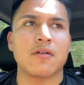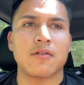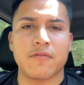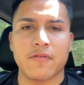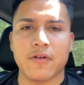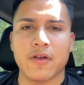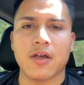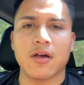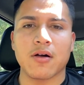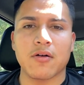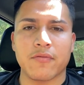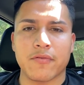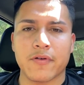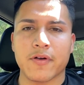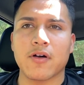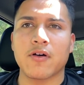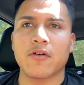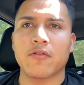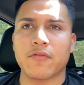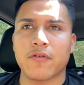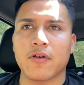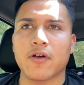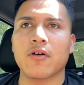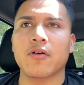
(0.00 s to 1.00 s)
Fail,
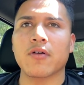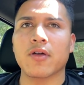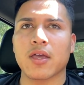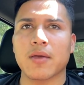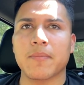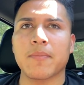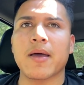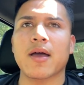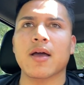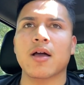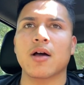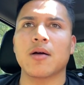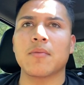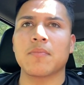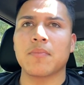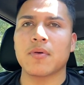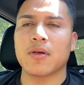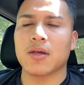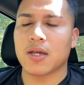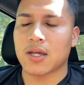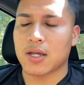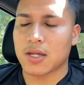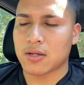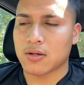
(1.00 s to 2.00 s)
and get back up.
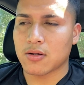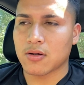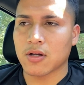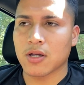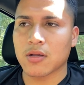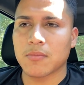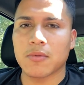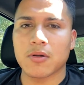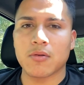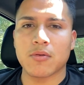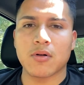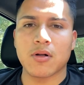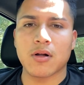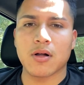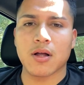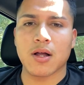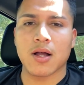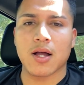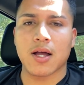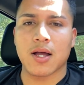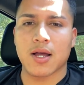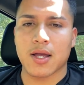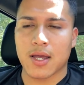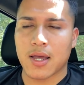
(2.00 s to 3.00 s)
And don't get me wrong,
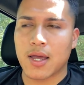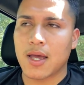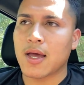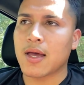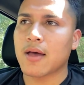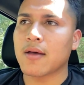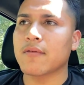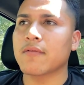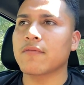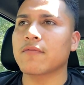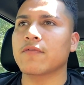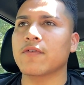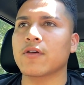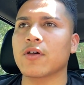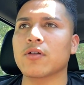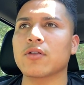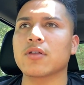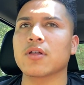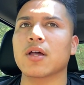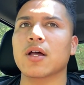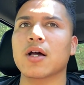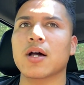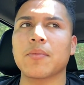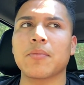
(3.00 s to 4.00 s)
I have failed
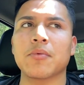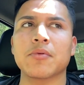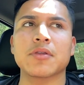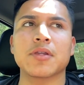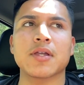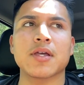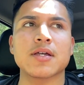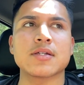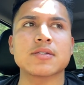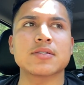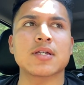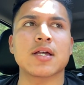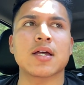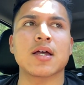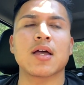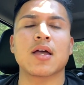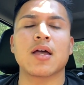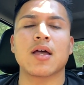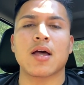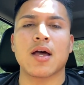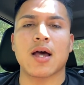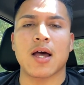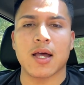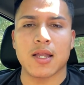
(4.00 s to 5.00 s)
in a couple things that
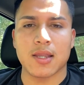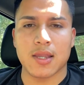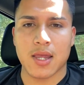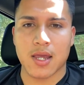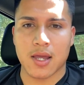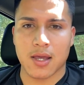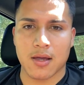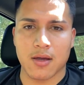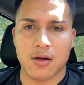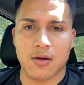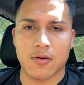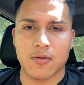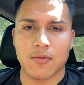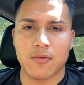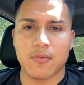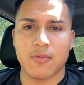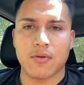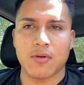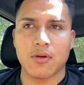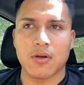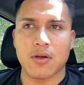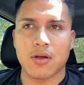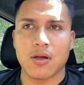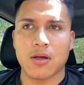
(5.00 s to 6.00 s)
I let go,
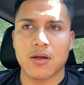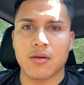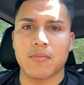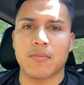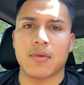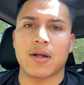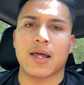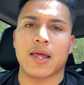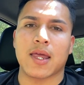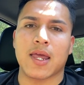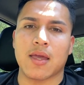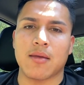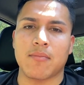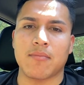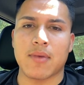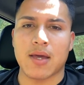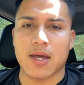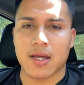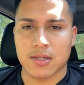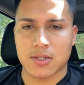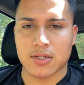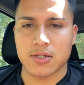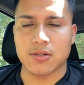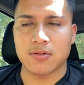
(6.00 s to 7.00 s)
but I came
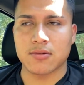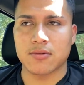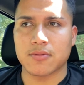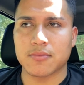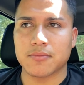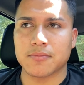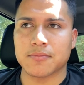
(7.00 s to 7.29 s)
back to